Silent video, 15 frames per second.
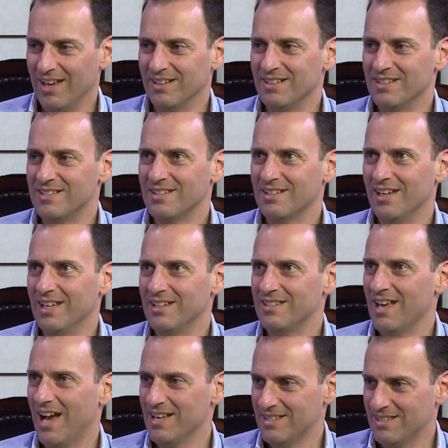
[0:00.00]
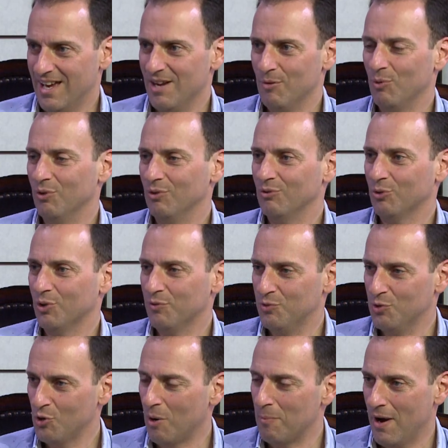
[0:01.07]
And I say, well, look,
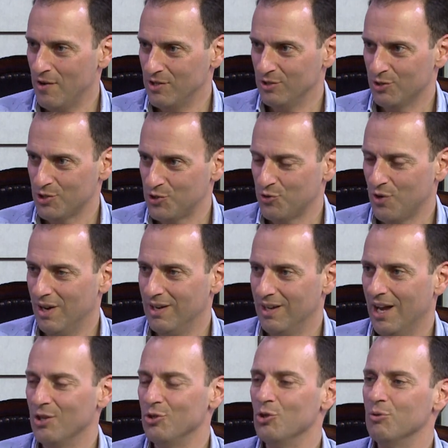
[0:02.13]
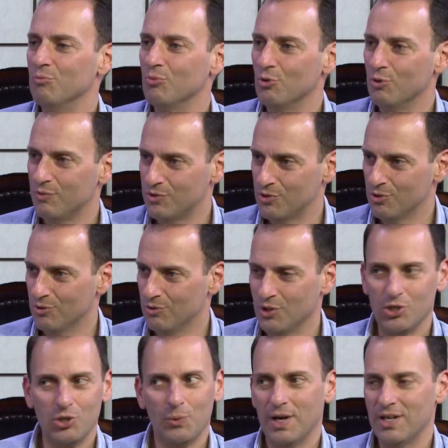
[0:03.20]
if you got married in Australia and you moved to
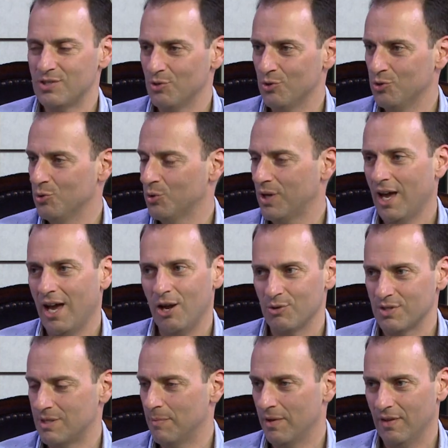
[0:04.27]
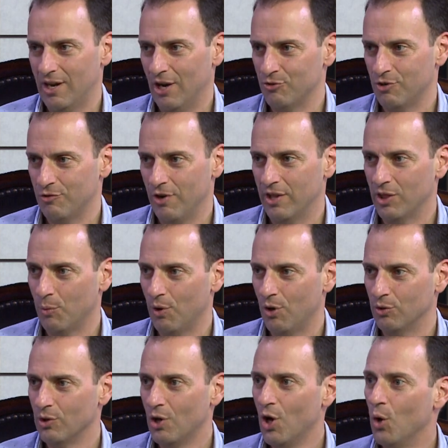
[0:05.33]
the US or the UK or some other country around the
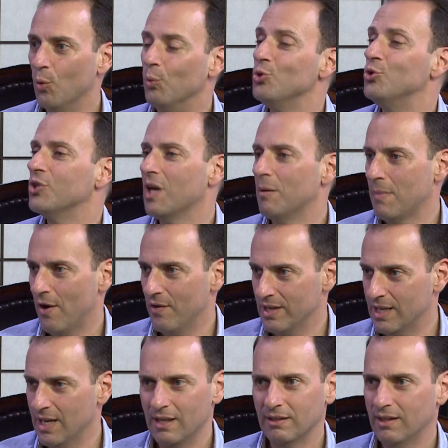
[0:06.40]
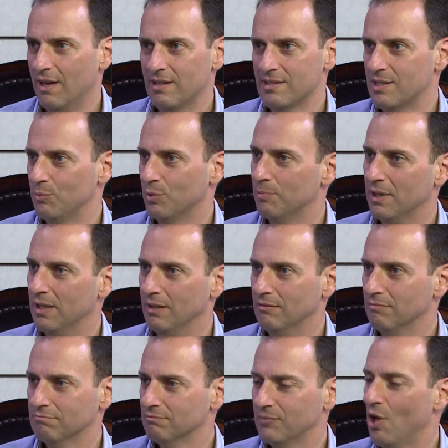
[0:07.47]
world, would you get married again? And the answer would
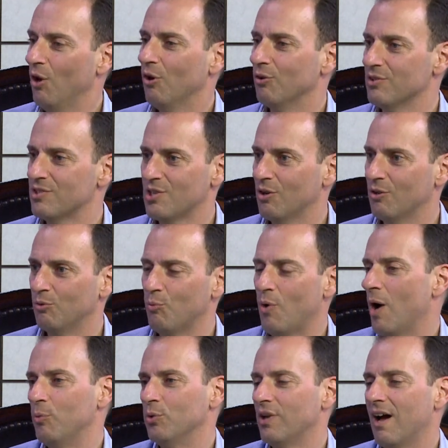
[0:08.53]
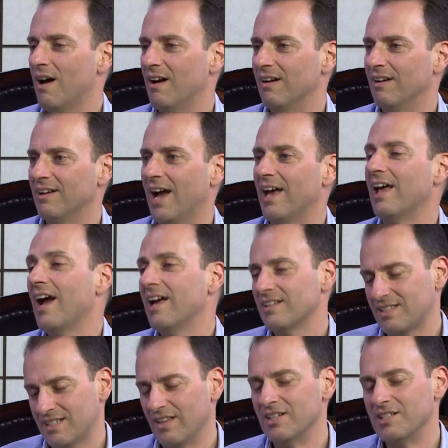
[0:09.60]
be no. So why would I? And I
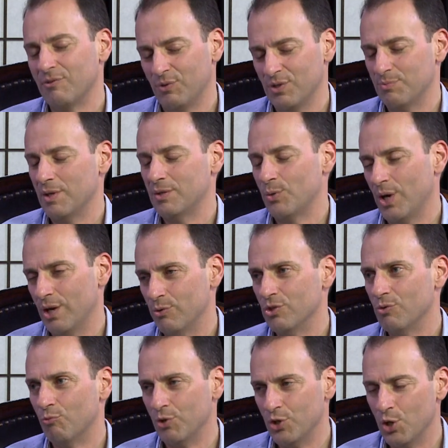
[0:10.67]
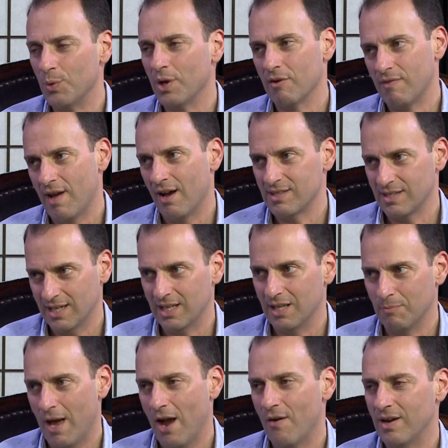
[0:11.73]
understand the difference between renewing a vows and
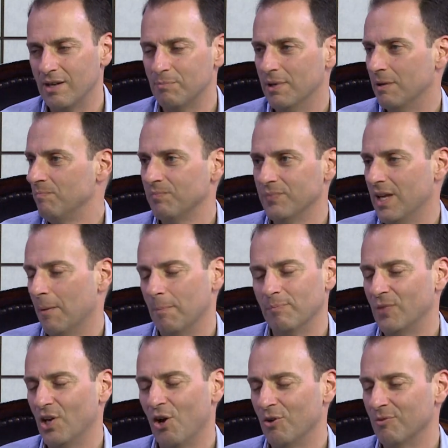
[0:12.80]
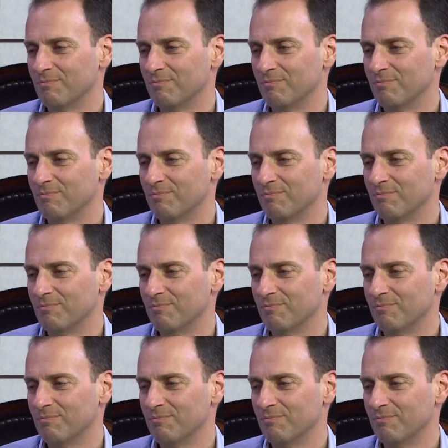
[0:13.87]
getting married. But no.